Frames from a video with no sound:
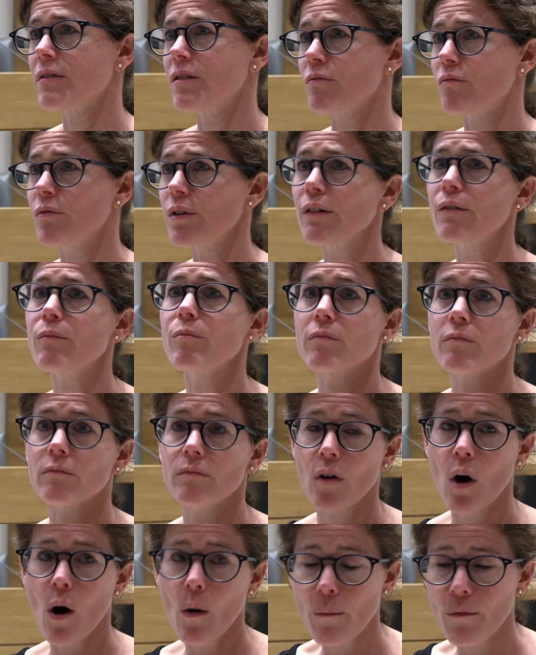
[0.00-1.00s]
the real
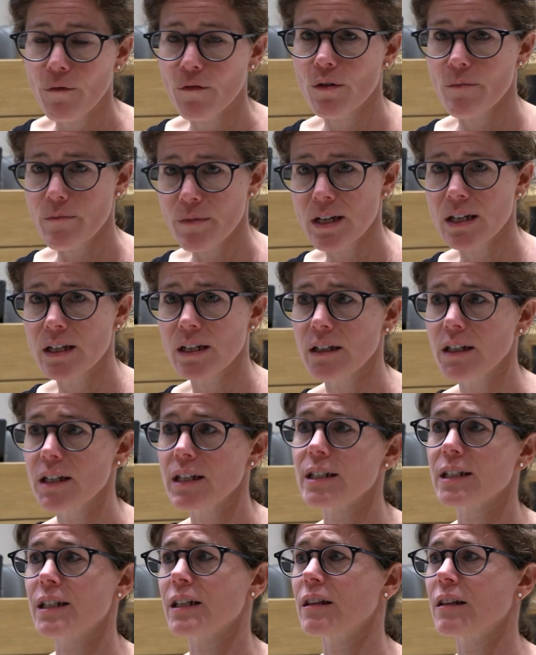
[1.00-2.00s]
hope for me
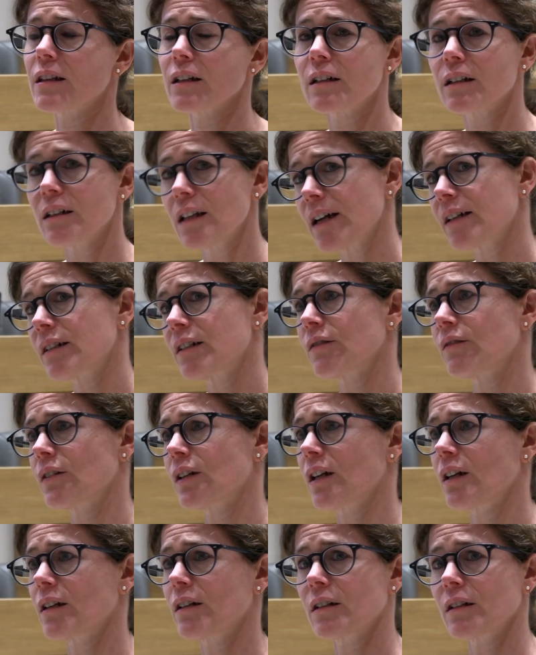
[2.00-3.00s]
is in the collective
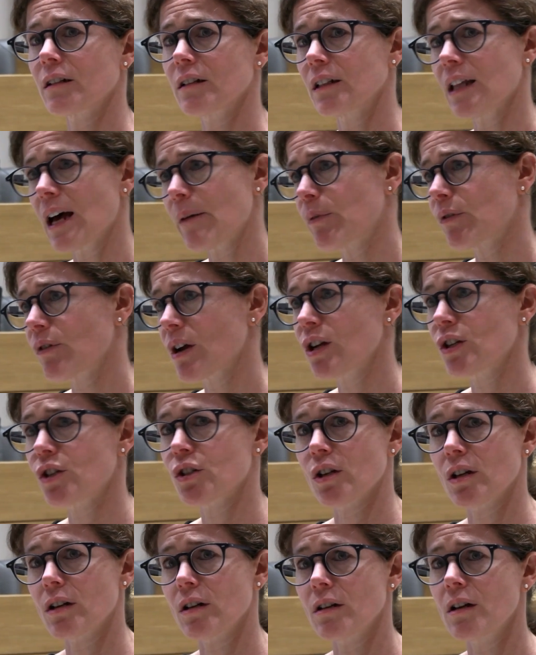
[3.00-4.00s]
and in
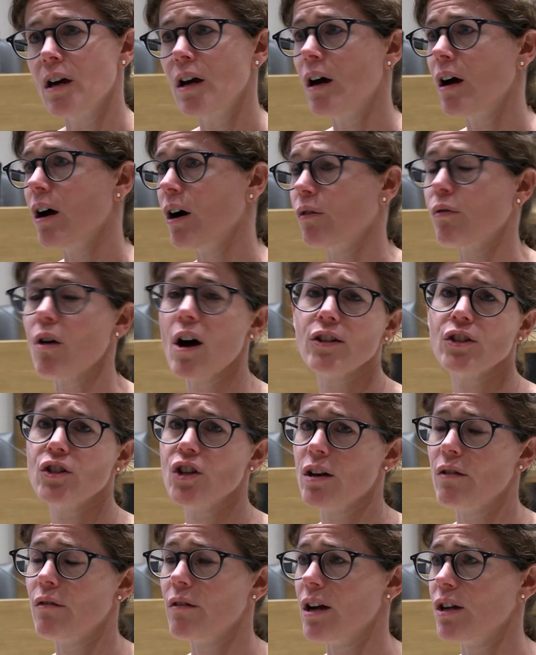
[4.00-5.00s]
collaboration across
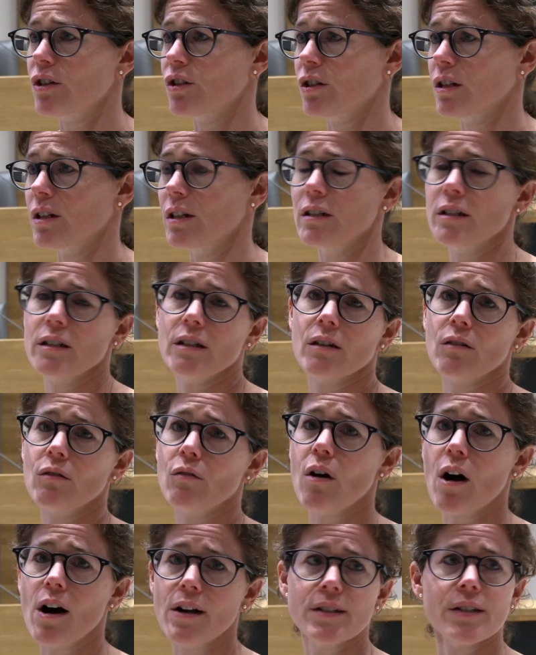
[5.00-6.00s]
generations,
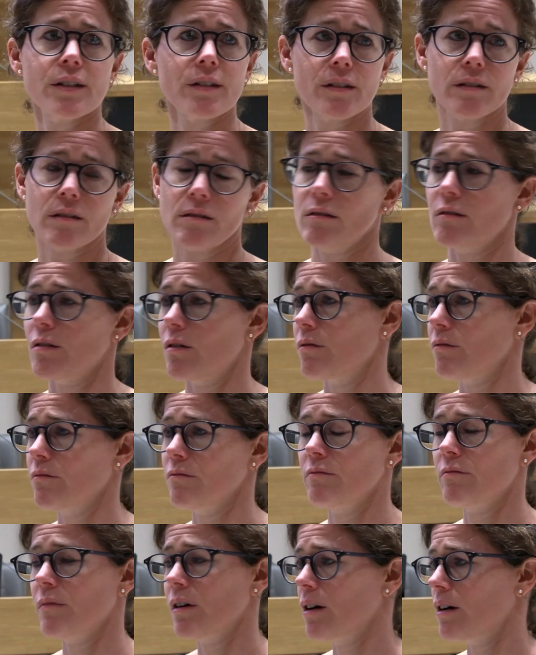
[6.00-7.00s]
across,
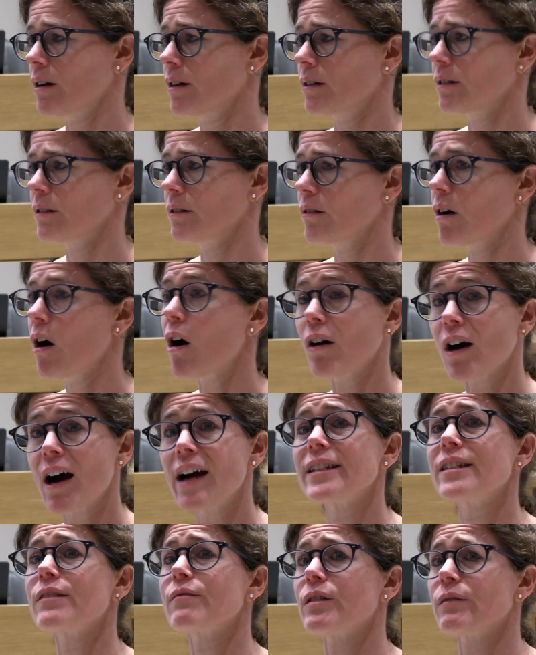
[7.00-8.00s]
all
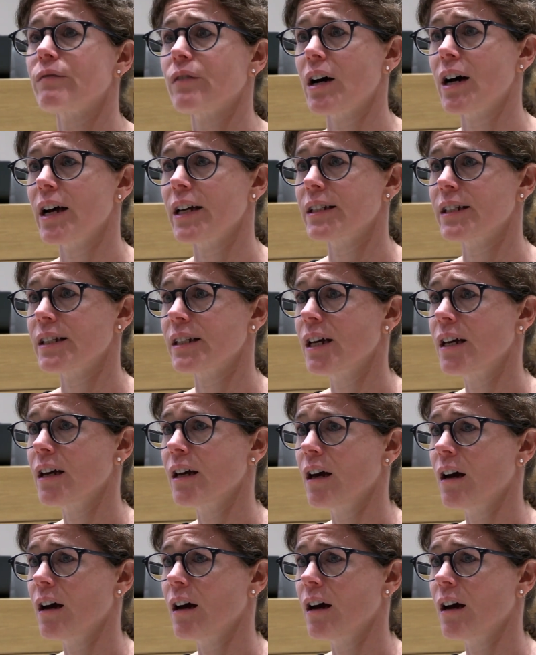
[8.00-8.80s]
kinds of divides.